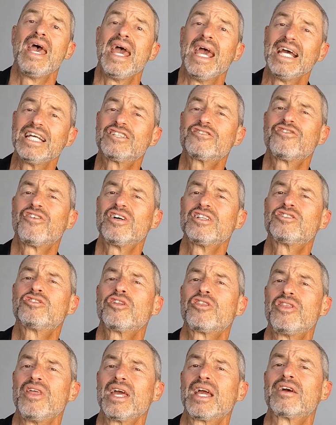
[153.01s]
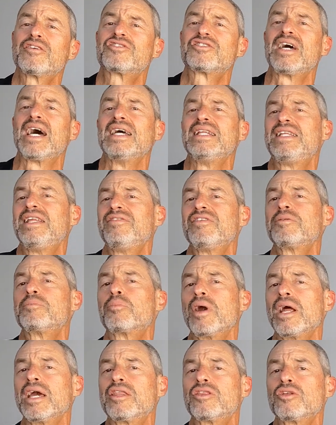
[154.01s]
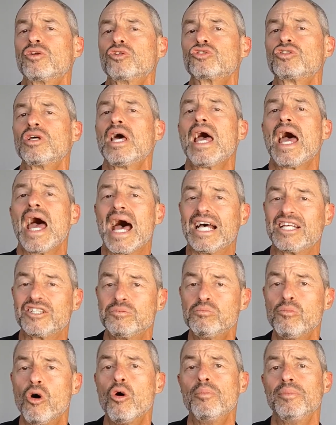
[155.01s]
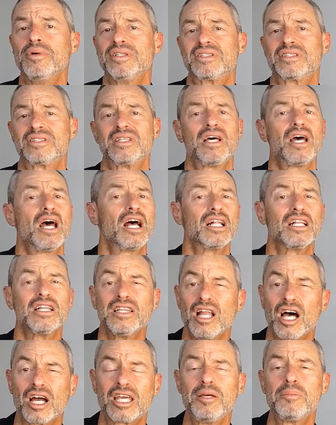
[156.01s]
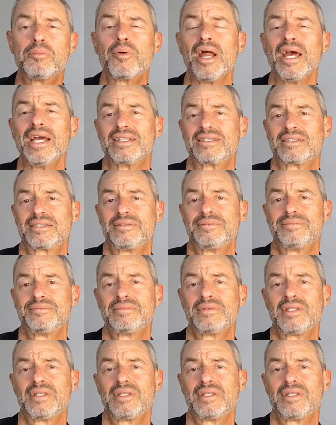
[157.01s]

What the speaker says: It's fun to think of scientific breakthroughs as moments, lucky breaks.